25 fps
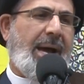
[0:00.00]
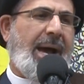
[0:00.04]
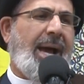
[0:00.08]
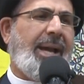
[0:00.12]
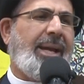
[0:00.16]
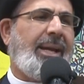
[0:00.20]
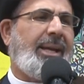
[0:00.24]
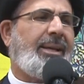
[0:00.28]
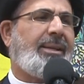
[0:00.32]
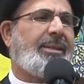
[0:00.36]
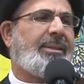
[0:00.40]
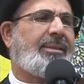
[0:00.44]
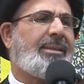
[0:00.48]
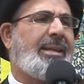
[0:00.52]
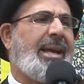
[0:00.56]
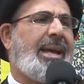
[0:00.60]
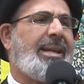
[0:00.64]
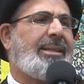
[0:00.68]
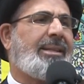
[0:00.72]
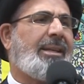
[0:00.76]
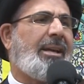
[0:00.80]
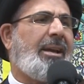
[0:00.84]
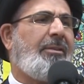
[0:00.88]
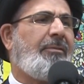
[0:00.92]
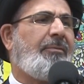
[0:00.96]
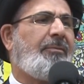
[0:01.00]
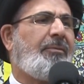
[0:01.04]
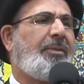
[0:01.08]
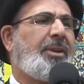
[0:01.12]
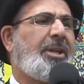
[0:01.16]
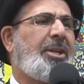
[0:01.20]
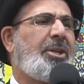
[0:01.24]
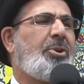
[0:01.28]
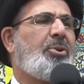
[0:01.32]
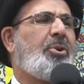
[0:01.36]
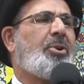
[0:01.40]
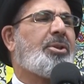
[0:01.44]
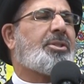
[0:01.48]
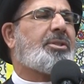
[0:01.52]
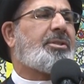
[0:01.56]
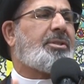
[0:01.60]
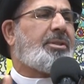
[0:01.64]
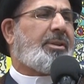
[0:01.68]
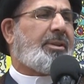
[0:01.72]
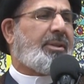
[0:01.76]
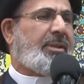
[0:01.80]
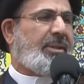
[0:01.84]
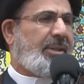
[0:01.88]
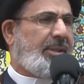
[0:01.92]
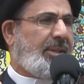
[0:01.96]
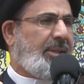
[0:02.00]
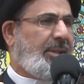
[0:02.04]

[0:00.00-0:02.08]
I intend every yusr,